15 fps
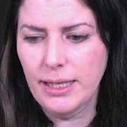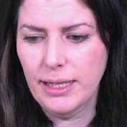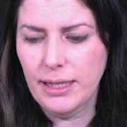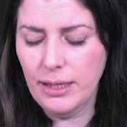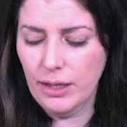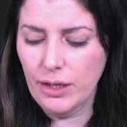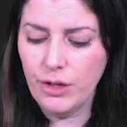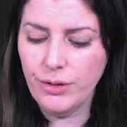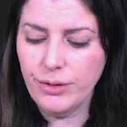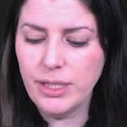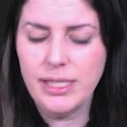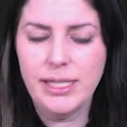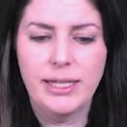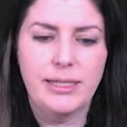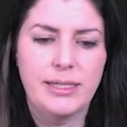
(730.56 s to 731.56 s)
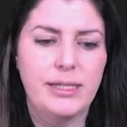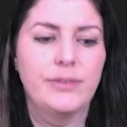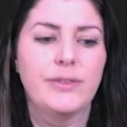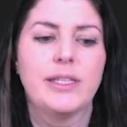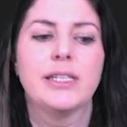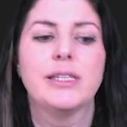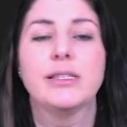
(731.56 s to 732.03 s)
the contents of
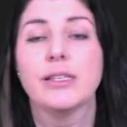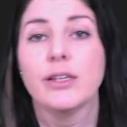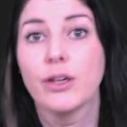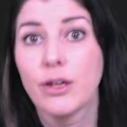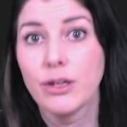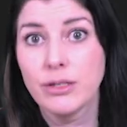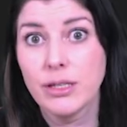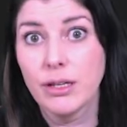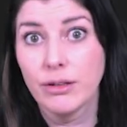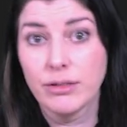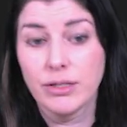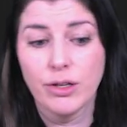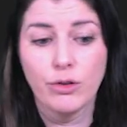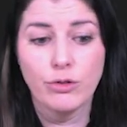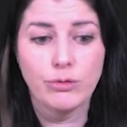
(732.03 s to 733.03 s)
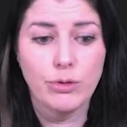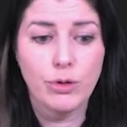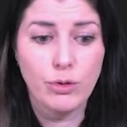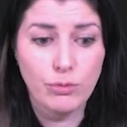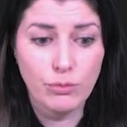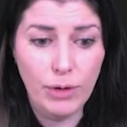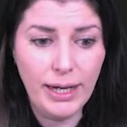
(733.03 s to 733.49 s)
this
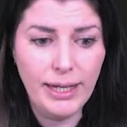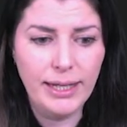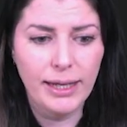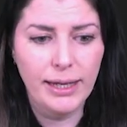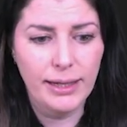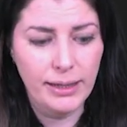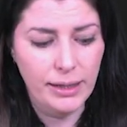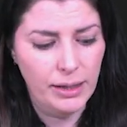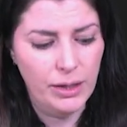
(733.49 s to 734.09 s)
console.writeLine